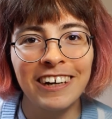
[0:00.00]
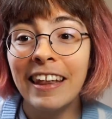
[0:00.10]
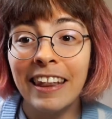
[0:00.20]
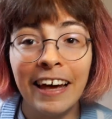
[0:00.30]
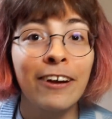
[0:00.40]

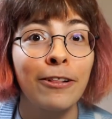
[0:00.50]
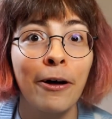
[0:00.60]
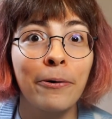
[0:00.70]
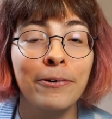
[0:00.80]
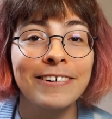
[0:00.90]
let
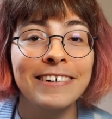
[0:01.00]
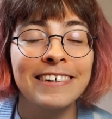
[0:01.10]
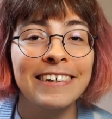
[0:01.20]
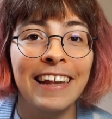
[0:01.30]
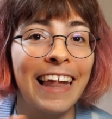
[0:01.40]
alone
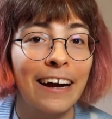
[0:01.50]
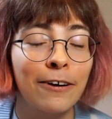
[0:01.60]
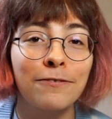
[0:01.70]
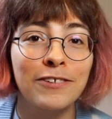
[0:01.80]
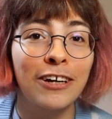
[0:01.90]
the lack
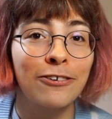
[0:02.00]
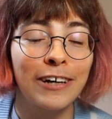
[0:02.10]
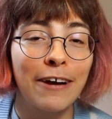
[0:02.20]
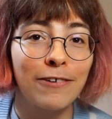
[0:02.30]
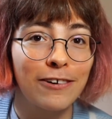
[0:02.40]
of gender
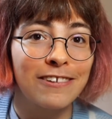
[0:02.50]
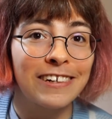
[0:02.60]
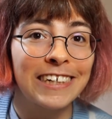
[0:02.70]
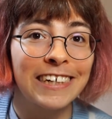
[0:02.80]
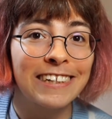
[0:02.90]

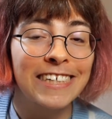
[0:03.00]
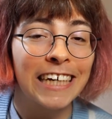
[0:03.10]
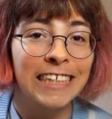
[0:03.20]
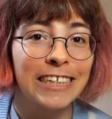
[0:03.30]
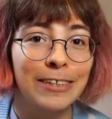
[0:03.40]
diversity and
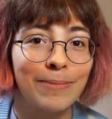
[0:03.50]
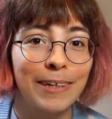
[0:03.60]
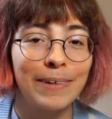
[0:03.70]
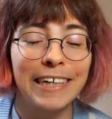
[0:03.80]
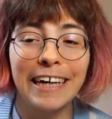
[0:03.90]
sexism
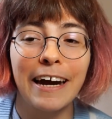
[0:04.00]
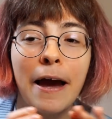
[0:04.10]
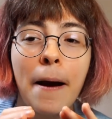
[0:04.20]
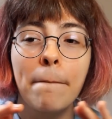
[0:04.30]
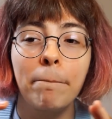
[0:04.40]
in media,
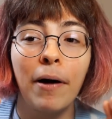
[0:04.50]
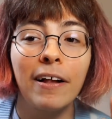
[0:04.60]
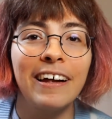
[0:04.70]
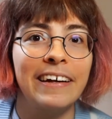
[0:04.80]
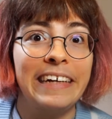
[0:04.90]
but
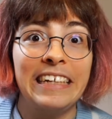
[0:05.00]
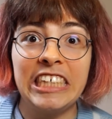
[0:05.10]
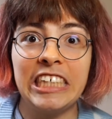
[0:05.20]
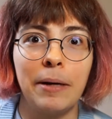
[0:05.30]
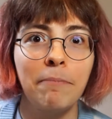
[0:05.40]
like, it's
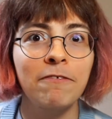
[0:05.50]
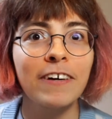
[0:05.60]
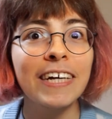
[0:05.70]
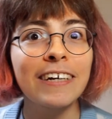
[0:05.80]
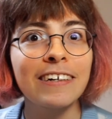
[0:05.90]

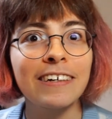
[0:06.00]
something.